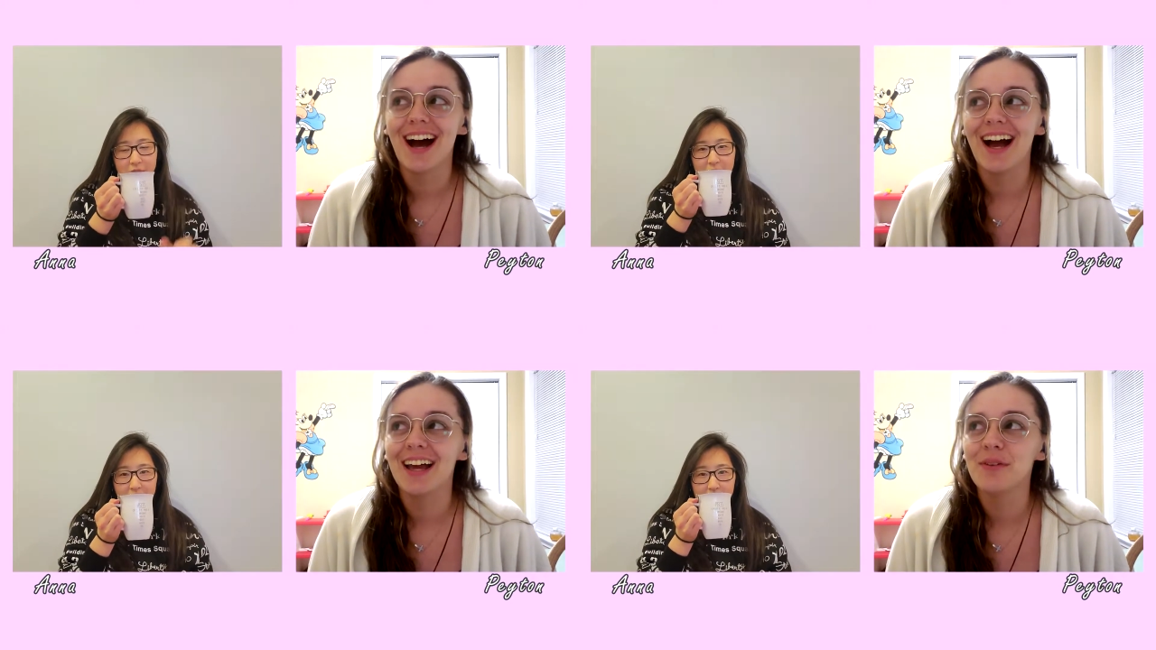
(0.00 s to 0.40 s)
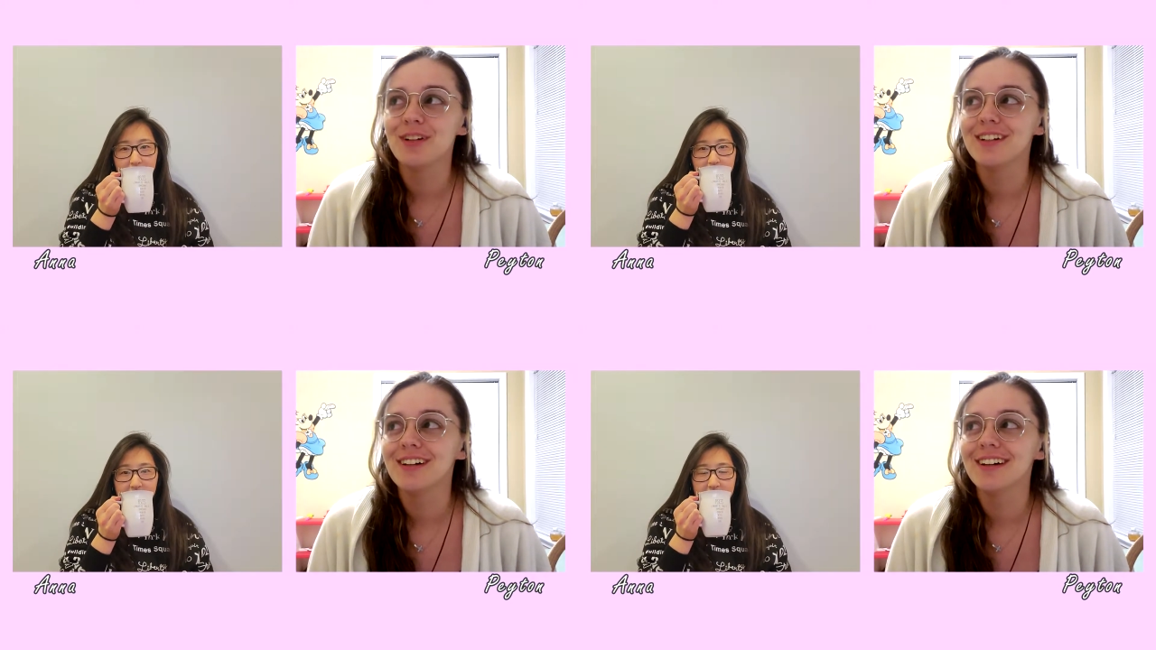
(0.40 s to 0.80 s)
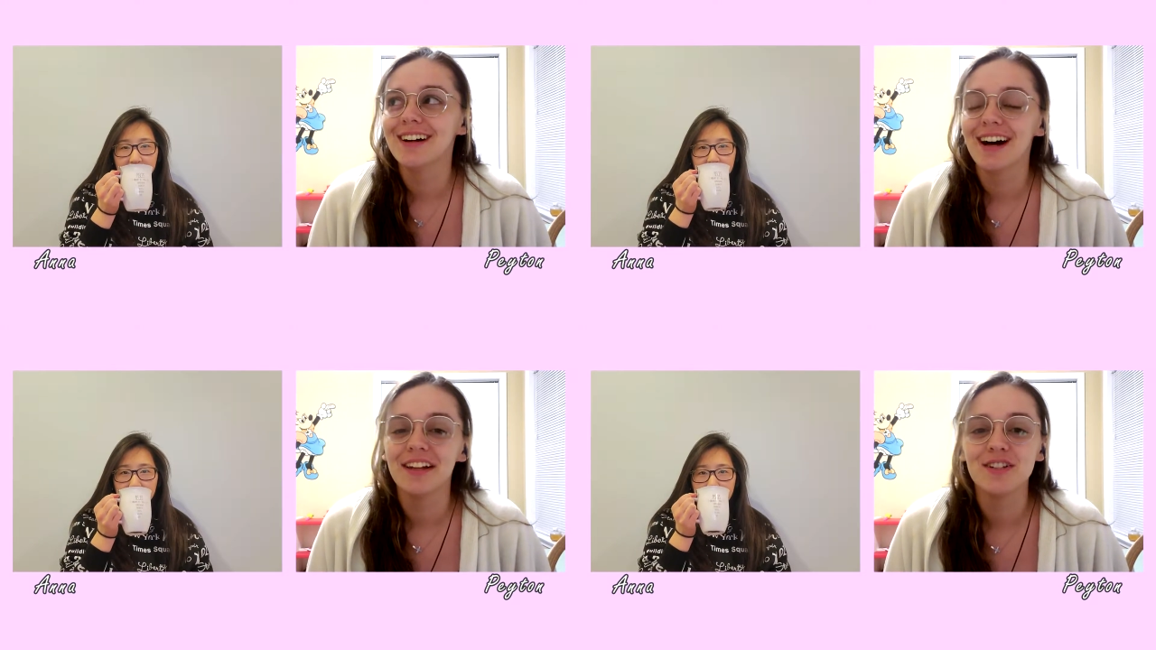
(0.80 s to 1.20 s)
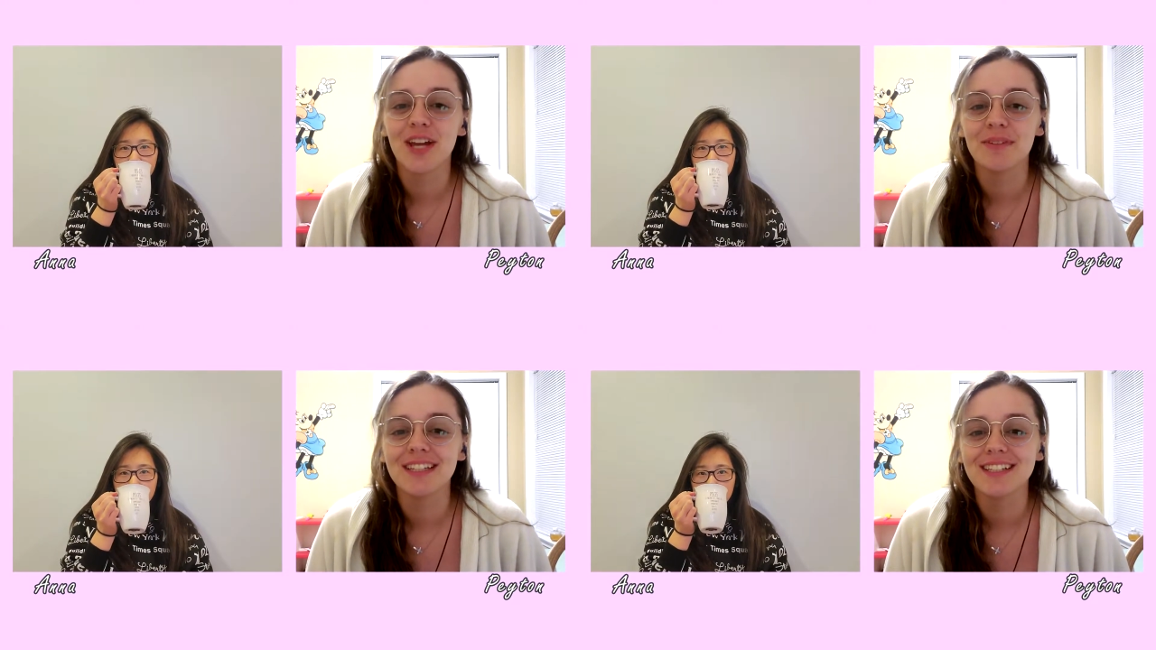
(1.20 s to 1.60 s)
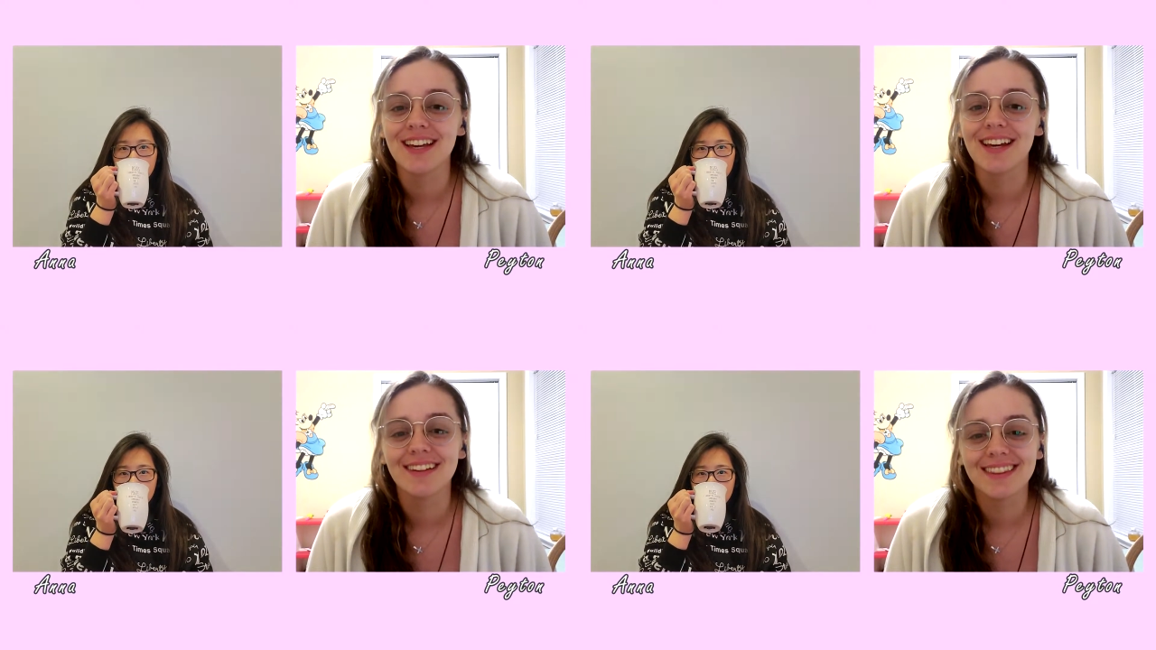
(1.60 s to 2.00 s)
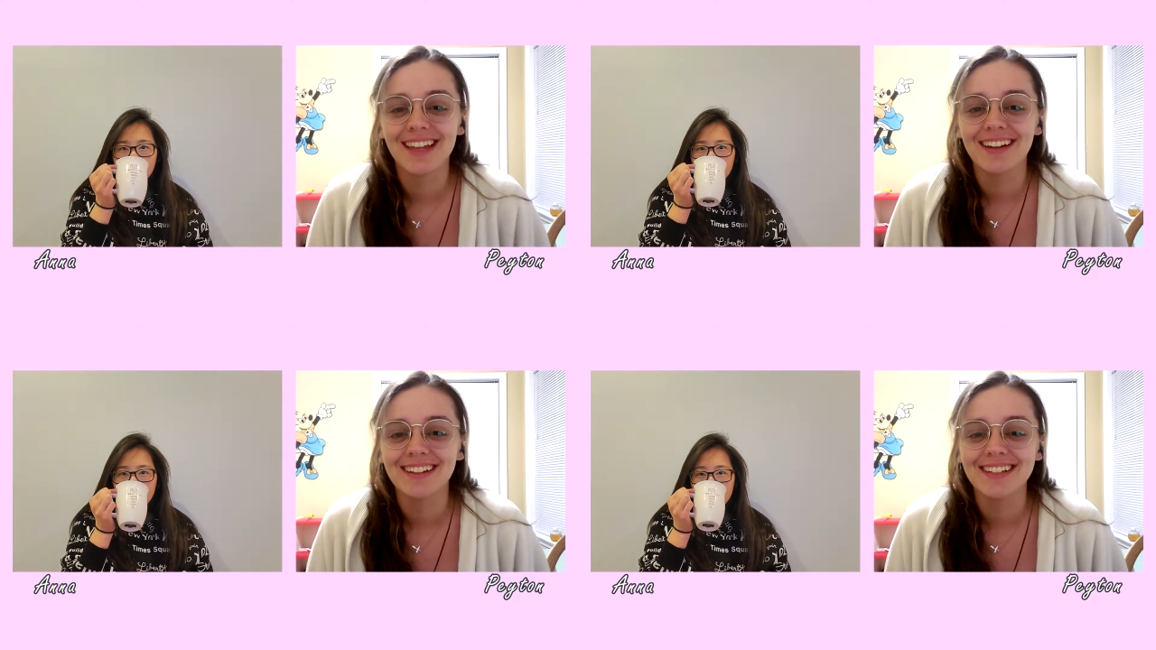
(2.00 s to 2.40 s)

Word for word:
Speaker 1: I will unashamedly say that